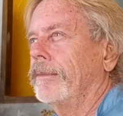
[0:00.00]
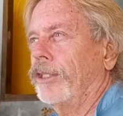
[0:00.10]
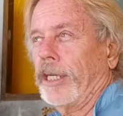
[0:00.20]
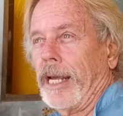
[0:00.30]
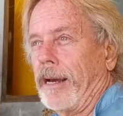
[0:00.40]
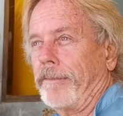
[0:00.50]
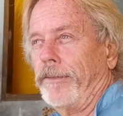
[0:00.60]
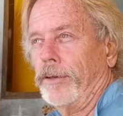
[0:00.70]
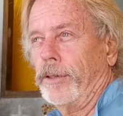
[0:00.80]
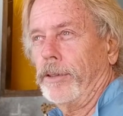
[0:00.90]
You could have
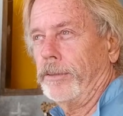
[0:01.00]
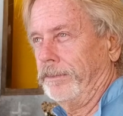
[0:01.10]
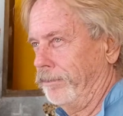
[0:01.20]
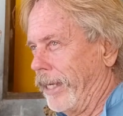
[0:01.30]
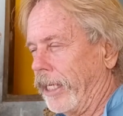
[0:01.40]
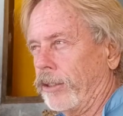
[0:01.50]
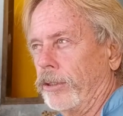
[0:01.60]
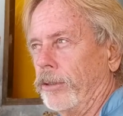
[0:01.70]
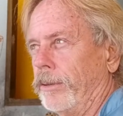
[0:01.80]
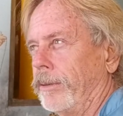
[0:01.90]
full
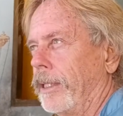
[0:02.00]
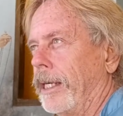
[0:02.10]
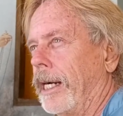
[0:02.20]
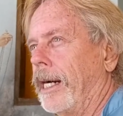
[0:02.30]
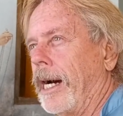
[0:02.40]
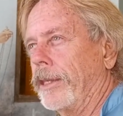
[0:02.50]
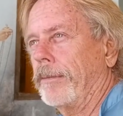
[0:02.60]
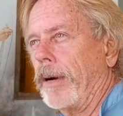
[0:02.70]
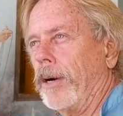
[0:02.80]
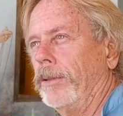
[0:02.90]
medical on
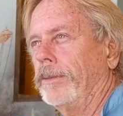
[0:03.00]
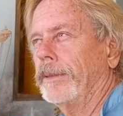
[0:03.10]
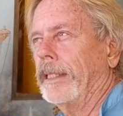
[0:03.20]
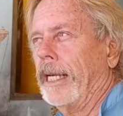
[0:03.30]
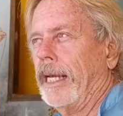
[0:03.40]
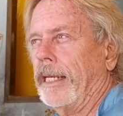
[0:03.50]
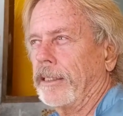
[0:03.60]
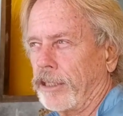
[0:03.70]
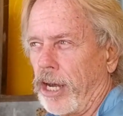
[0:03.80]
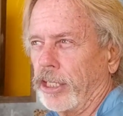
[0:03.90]
the boat, and
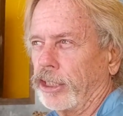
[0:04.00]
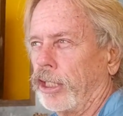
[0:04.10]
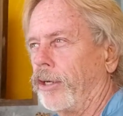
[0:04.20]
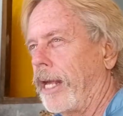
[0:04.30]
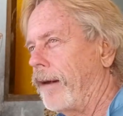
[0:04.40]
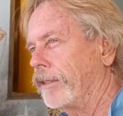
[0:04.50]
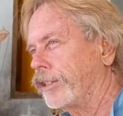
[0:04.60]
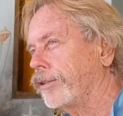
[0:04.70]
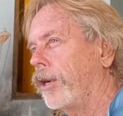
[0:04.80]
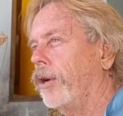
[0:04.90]
as long as you don't have a
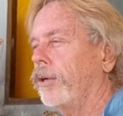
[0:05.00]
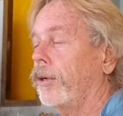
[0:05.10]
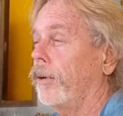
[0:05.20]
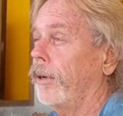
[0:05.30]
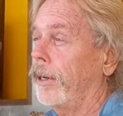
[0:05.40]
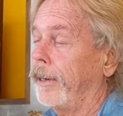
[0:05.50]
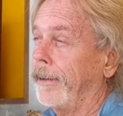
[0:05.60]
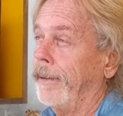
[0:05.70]
stroke or